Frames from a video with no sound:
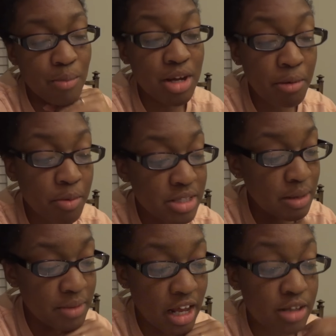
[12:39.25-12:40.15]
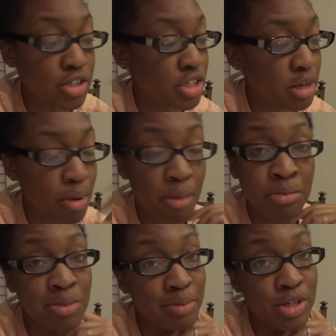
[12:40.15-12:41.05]
I'm gonna come up with something. It's just gonna
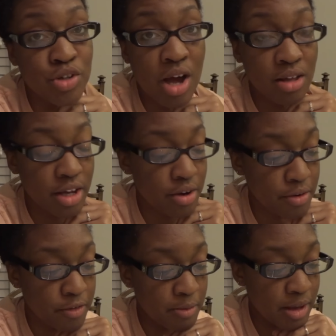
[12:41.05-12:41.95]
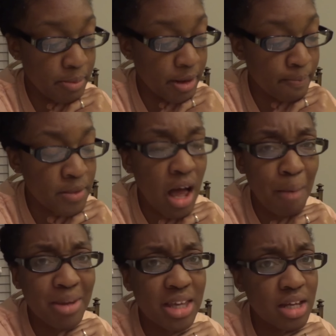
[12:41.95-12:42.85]
probably be trial and error for me, but
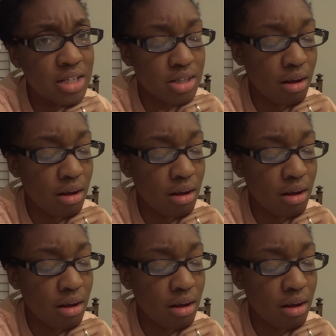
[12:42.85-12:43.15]
I'm gonna get